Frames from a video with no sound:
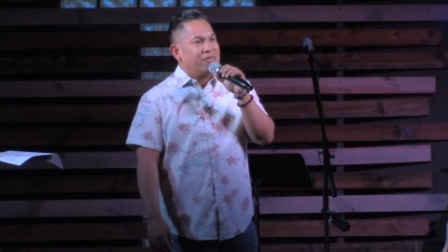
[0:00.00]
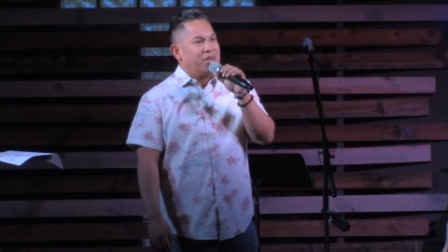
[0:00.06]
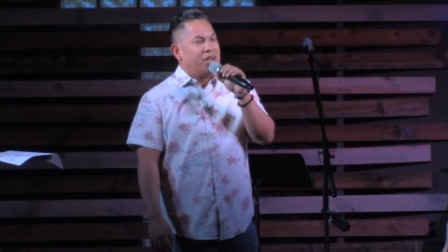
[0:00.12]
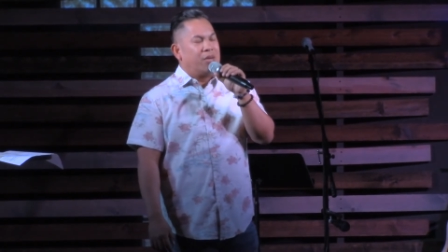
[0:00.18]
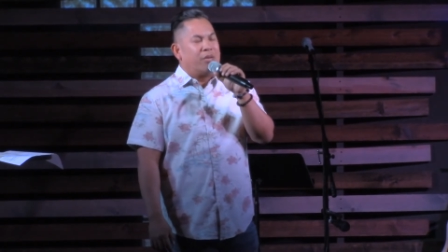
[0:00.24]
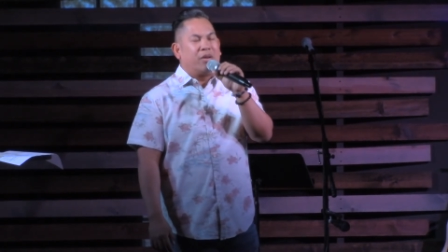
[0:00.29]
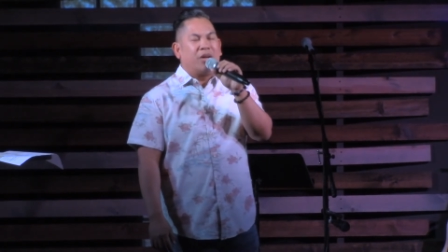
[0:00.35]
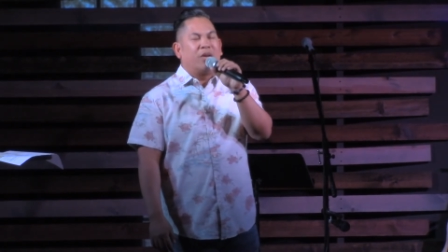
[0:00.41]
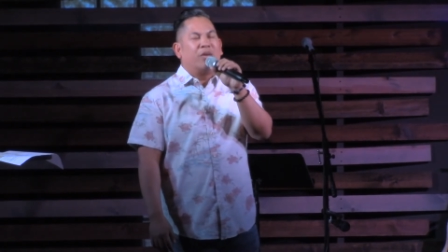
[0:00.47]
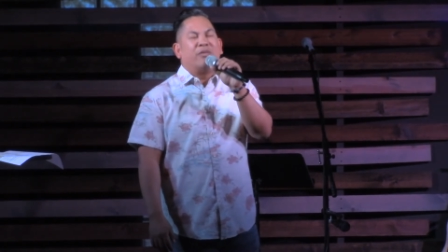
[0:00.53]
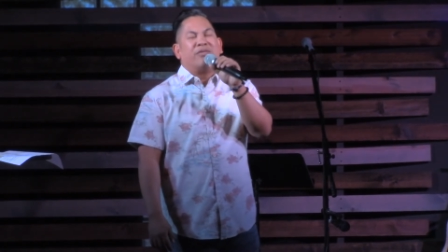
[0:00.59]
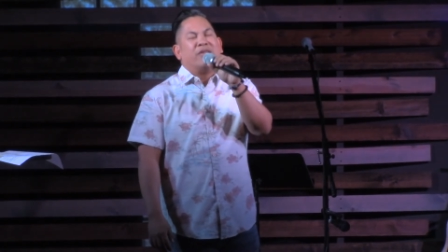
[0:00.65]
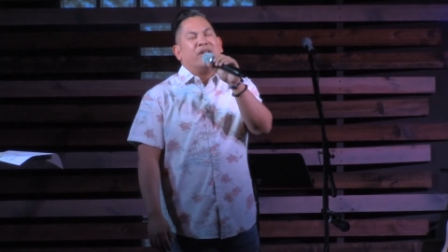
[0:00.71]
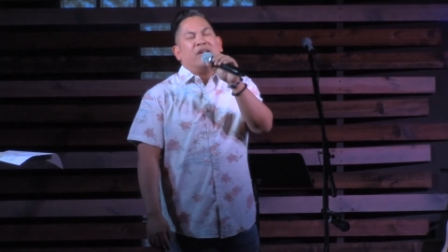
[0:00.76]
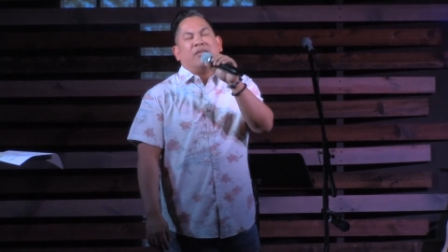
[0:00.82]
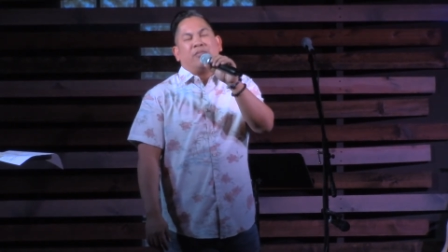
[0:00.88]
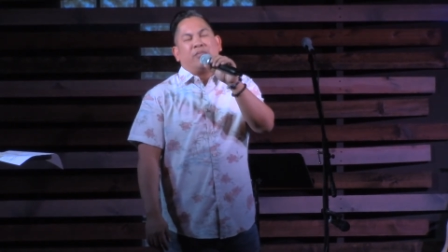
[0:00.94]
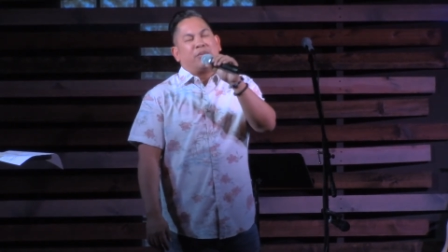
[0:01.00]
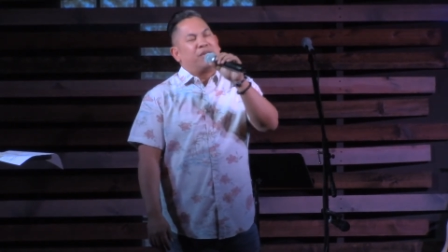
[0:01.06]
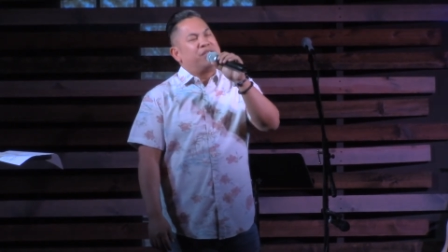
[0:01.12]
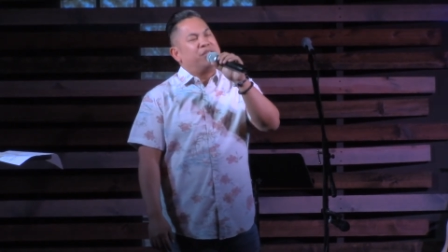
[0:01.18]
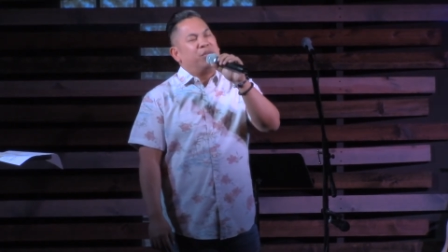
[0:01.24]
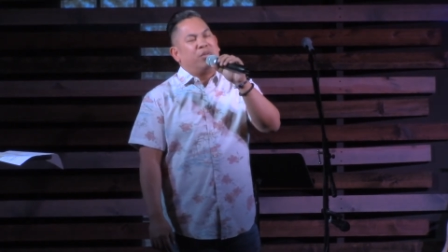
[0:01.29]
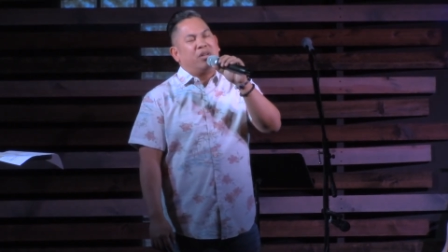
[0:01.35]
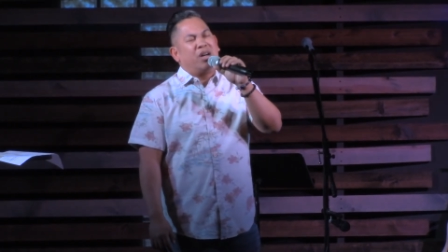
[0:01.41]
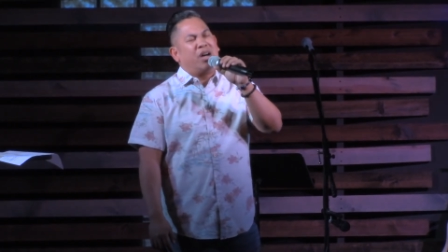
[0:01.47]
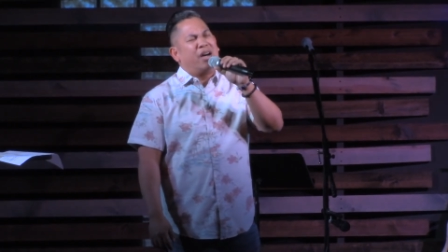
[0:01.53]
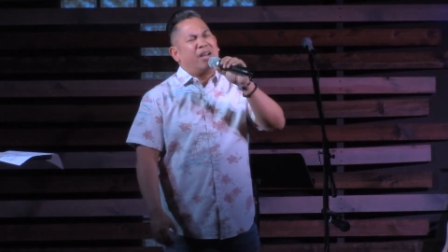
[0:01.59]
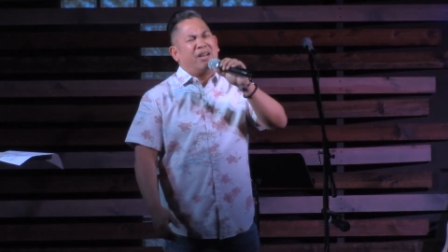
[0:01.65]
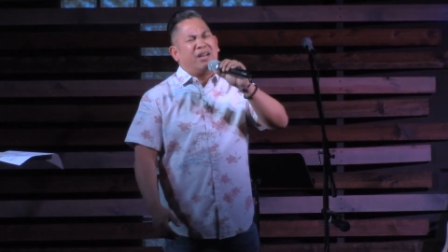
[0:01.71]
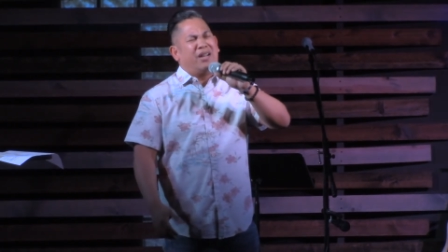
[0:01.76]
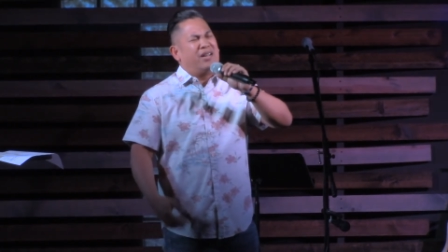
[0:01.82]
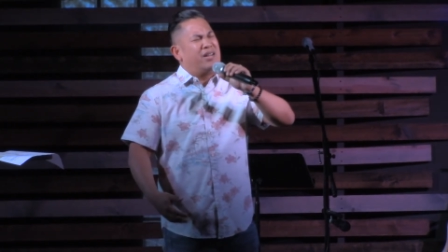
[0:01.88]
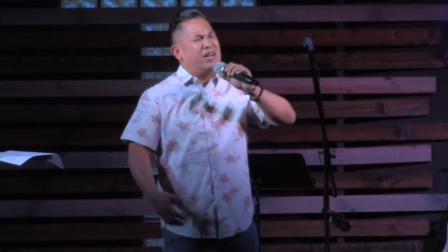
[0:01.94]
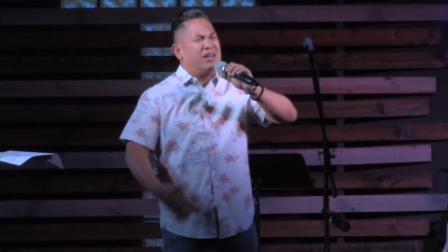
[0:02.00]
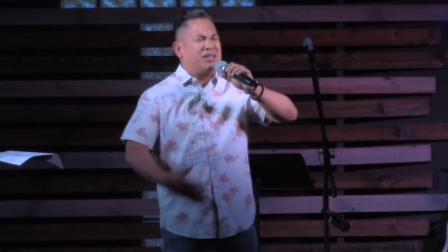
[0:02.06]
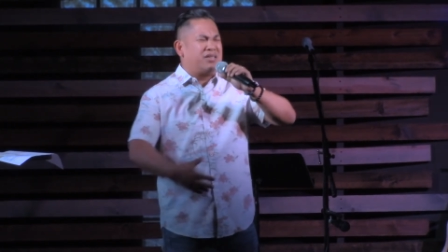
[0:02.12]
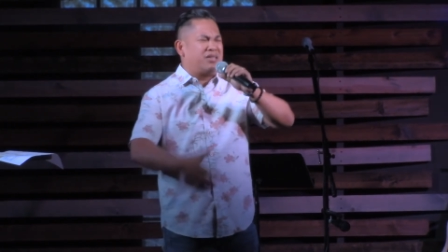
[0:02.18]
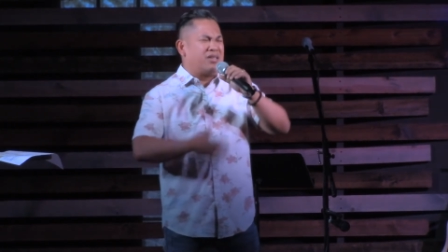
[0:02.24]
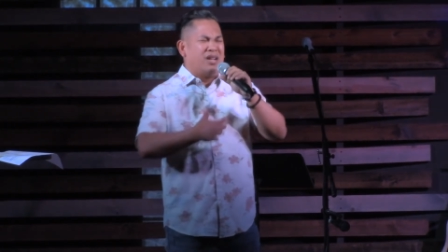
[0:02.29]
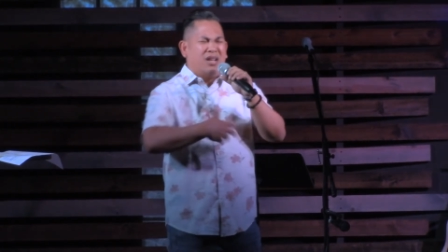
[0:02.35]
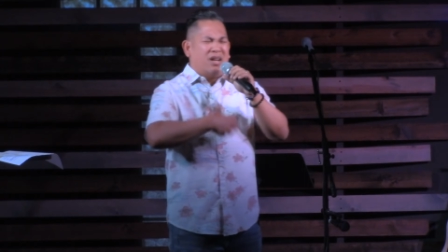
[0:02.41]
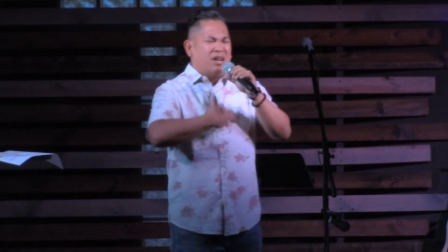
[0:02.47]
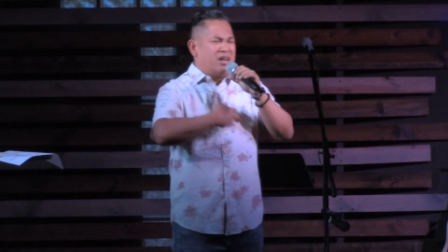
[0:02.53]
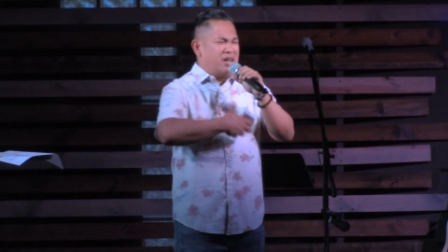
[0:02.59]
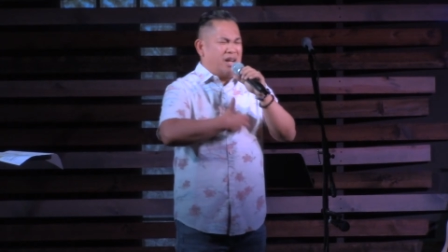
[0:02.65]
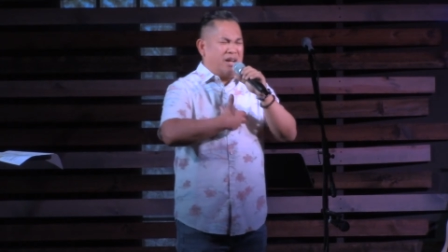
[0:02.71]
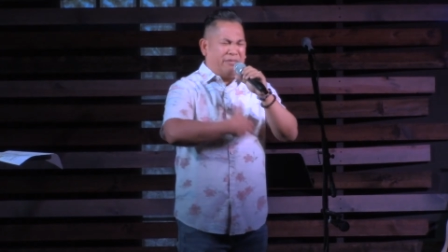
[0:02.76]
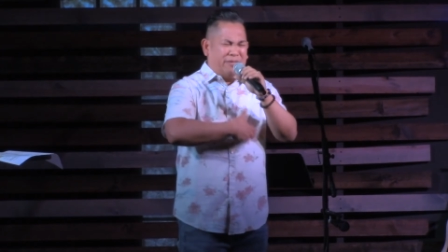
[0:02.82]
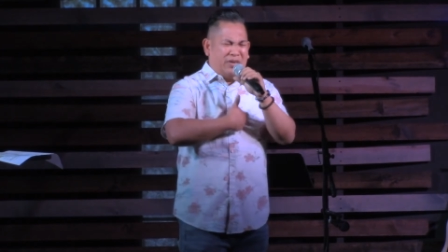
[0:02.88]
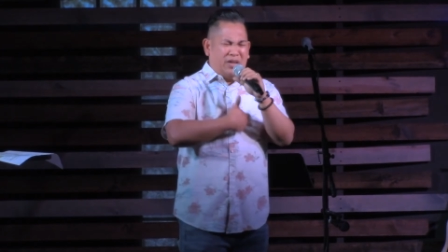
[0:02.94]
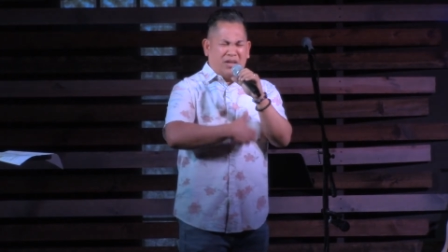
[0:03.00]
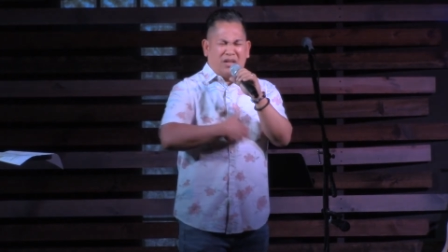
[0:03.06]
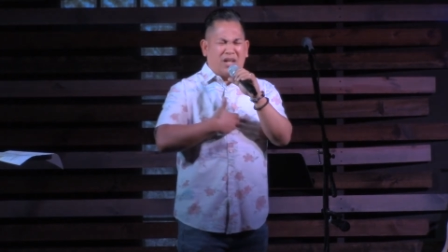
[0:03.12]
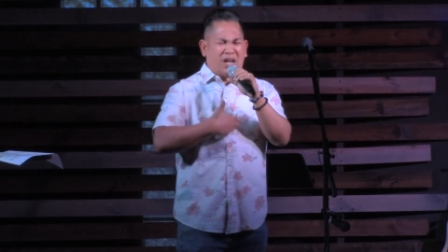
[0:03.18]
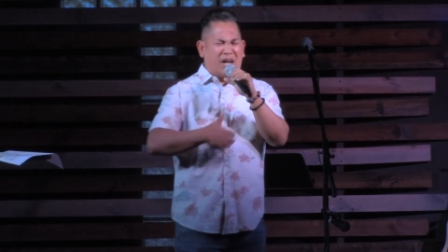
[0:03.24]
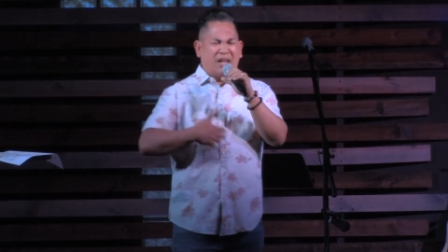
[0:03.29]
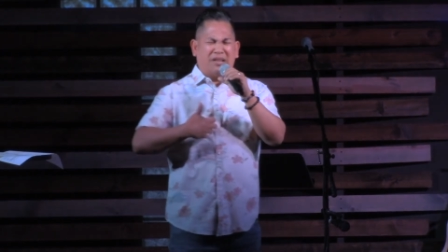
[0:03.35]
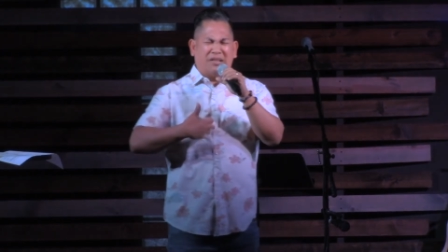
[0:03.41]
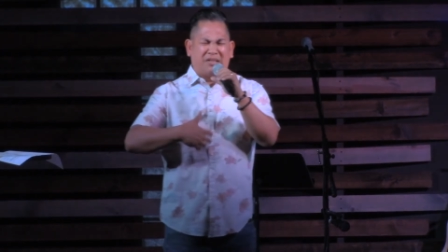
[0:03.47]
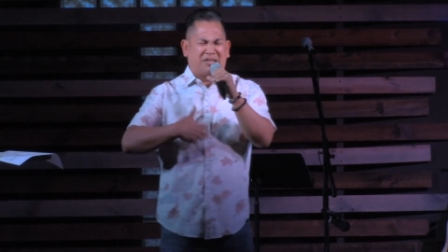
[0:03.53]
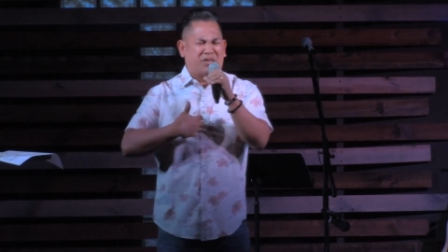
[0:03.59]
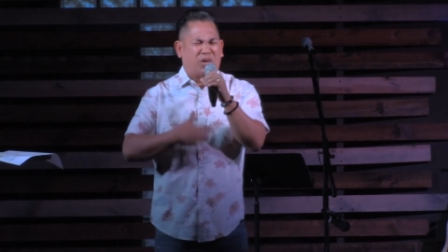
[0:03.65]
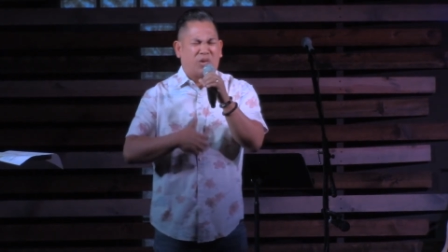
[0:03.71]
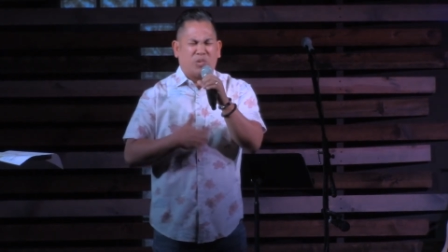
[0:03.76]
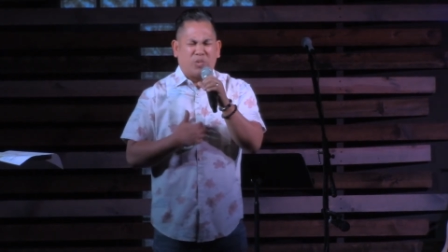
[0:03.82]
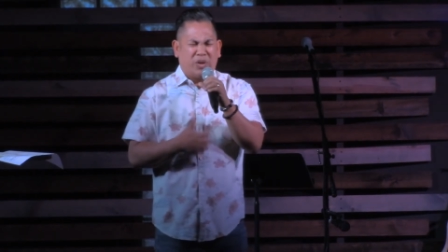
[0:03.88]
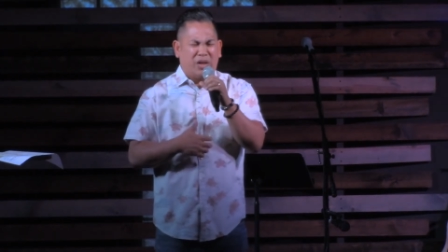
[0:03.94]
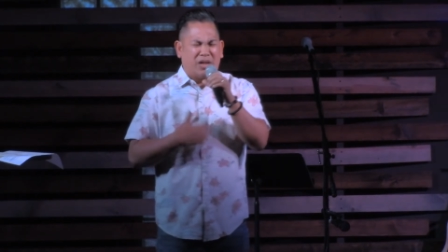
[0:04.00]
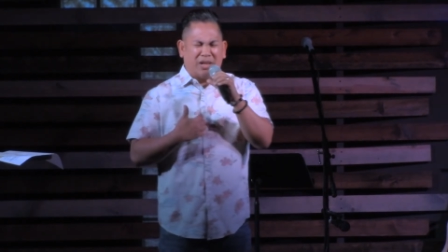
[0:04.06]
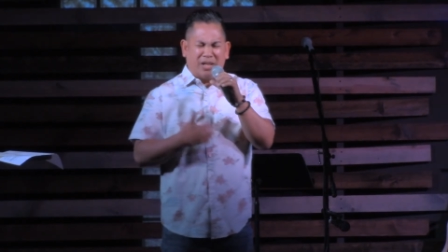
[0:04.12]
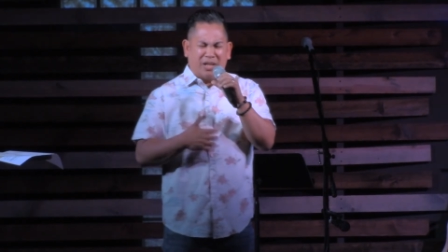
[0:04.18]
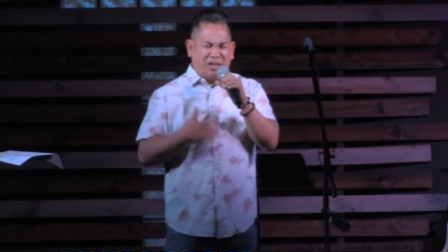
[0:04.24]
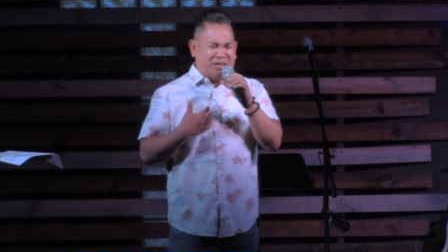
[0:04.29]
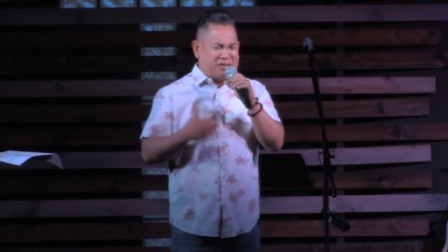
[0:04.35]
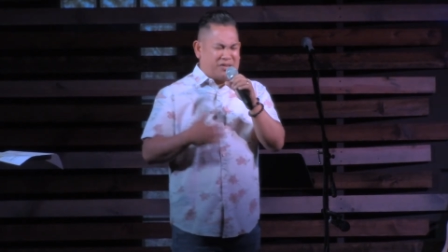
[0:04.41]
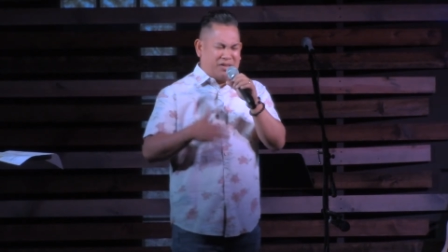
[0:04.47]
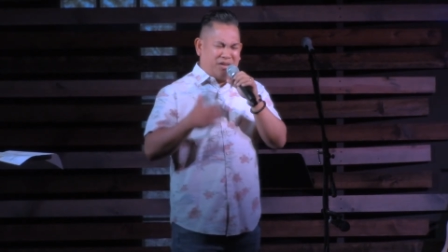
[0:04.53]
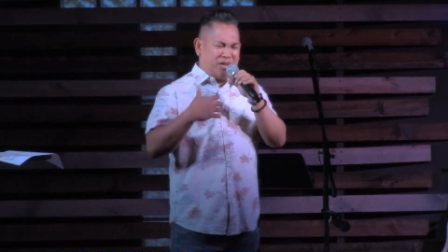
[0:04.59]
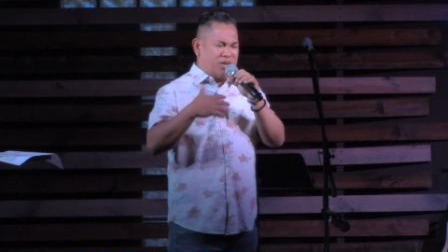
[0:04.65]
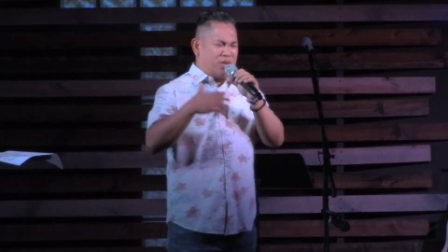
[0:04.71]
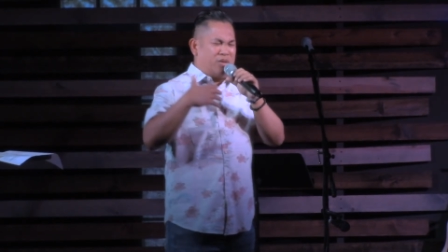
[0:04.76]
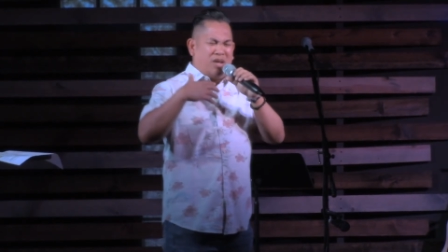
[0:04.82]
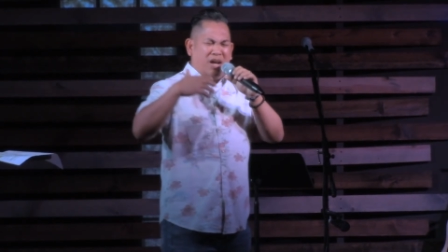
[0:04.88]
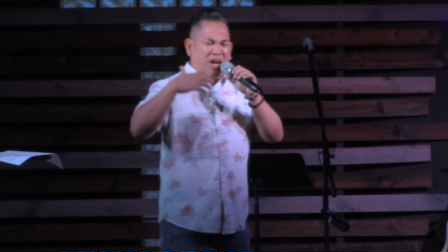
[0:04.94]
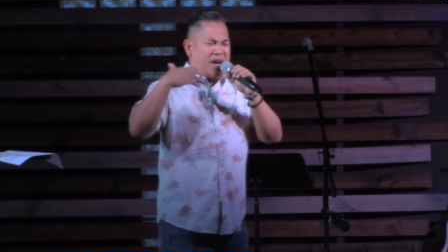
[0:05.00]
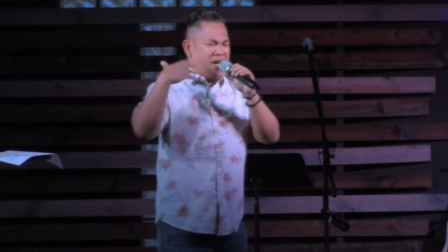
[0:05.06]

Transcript: I want to go pursue God, and I, I just I feel God is so real, and I just need to go.